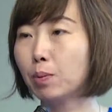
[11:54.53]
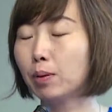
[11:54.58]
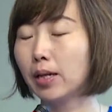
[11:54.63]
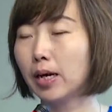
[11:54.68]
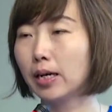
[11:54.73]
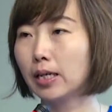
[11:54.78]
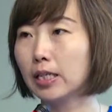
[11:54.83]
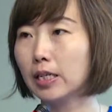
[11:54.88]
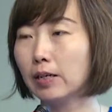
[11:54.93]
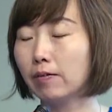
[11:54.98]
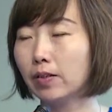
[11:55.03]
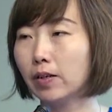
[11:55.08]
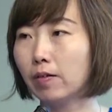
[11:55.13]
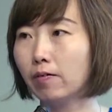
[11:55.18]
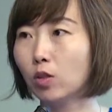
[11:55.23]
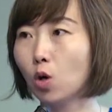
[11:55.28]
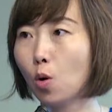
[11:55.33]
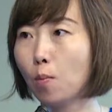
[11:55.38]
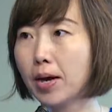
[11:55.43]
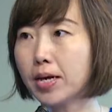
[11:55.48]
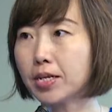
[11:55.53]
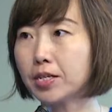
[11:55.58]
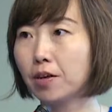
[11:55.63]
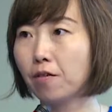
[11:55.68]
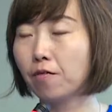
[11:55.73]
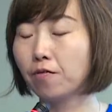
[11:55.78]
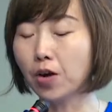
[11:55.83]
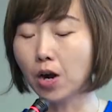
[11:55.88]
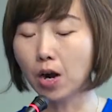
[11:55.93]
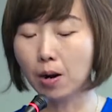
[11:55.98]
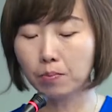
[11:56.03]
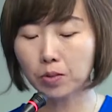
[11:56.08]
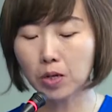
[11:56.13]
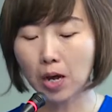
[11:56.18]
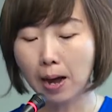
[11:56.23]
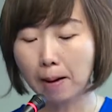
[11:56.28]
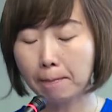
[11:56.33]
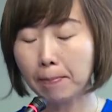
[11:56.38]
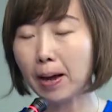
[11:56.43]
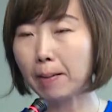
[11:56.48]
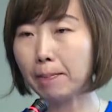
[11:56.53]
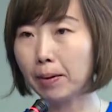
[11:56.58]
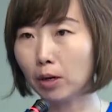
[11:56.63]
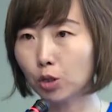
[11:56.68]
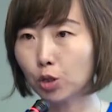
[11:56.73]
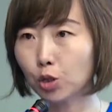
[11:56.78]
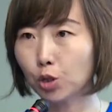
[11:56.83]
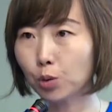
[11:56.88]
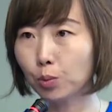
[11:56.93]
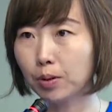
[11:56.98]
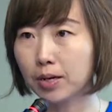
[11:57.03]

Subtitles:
productivity of domestic firms by about 2%,